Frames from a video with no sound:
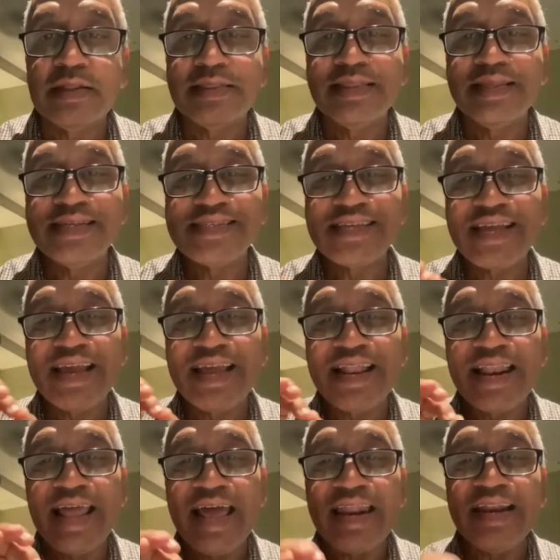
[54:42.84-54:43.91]
This
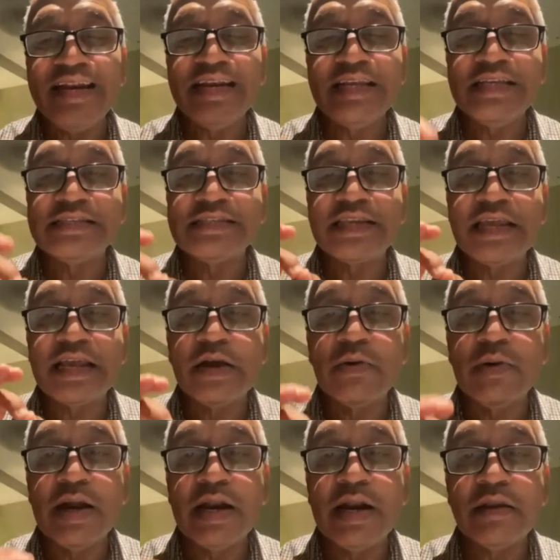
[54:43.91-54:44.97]
clarity is
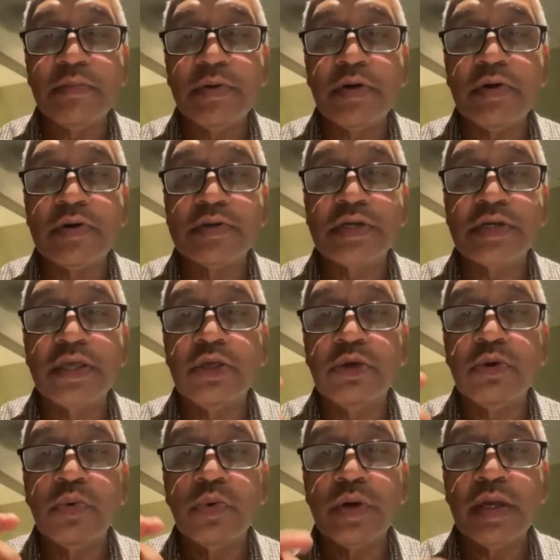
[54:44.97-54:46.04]
required because a
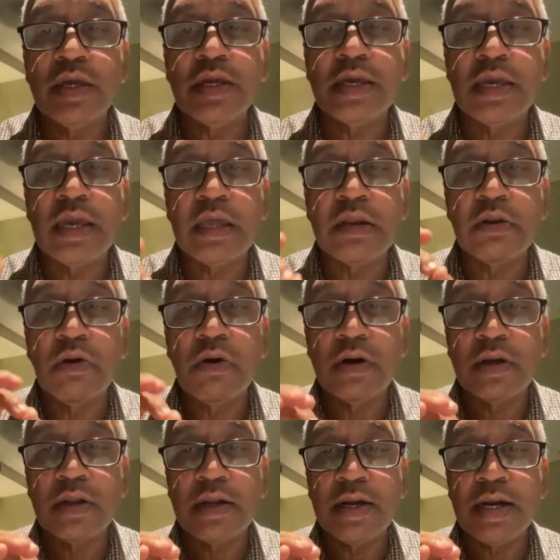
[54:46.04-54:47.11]
yogi
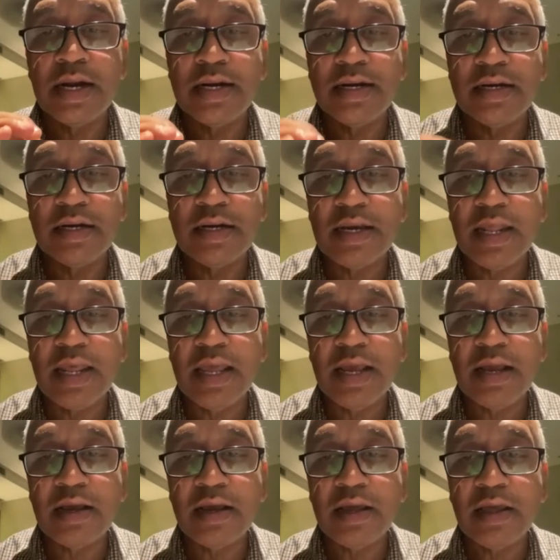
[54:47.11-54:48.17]
cannot
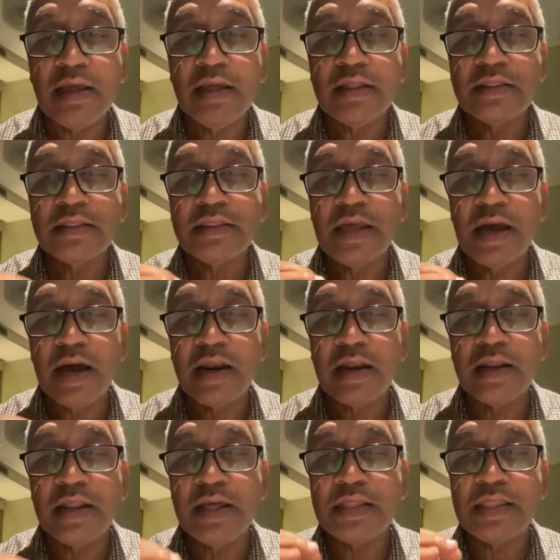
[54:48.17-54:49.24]
undertake
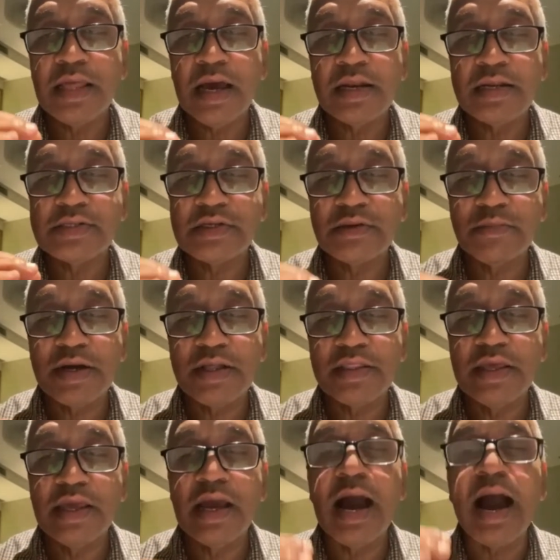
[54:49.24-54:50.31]
dharana, dhyana,
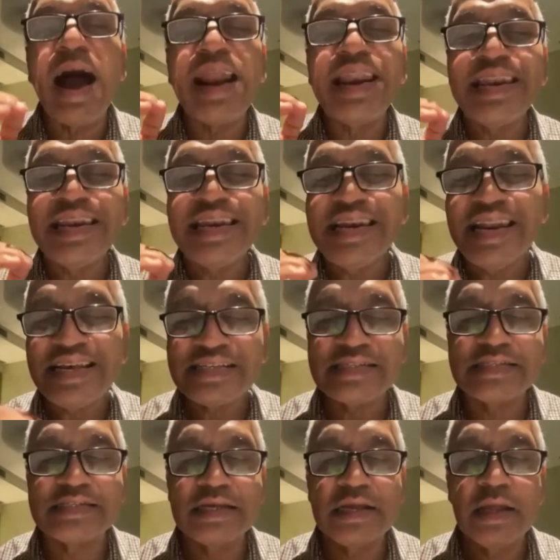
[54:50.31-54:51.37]
samadhi
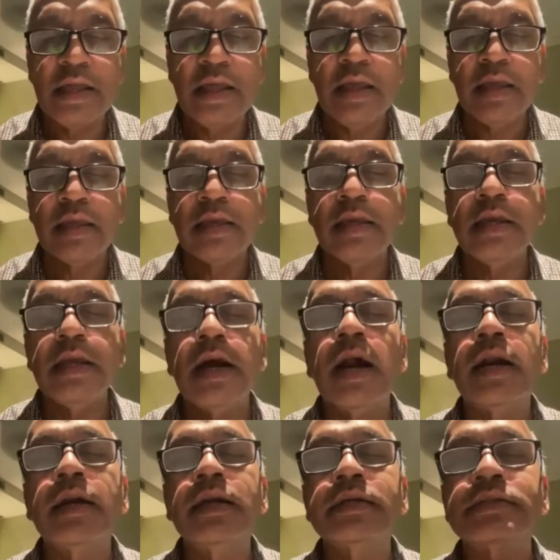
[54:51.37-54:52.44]
unless he
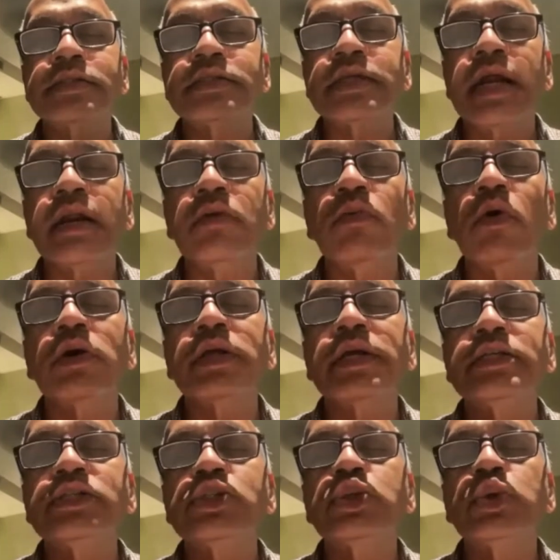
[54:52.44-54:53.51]
understand what
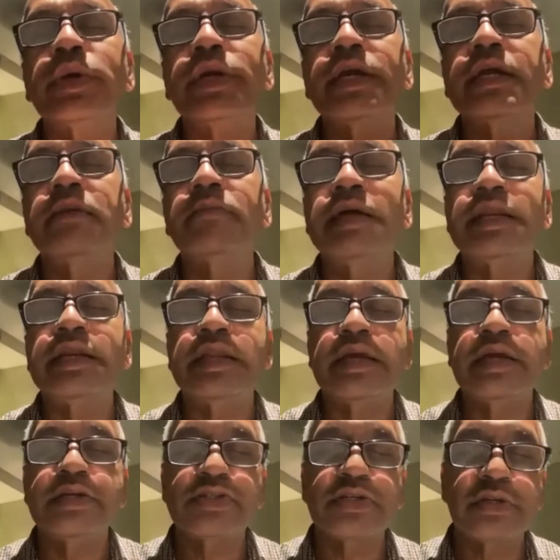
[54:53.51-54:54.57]
he is doing in
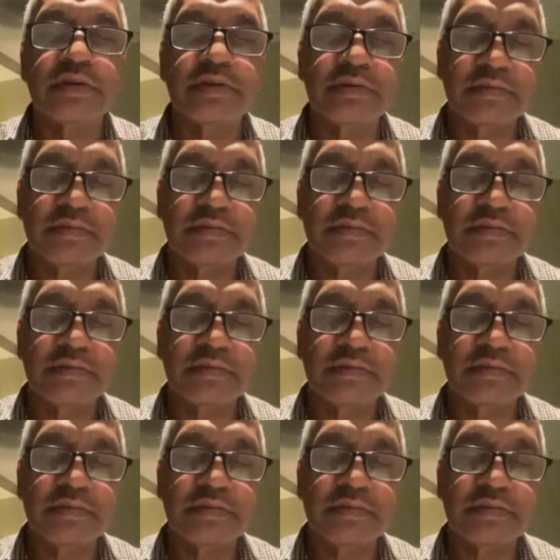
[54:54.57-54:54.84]
meditation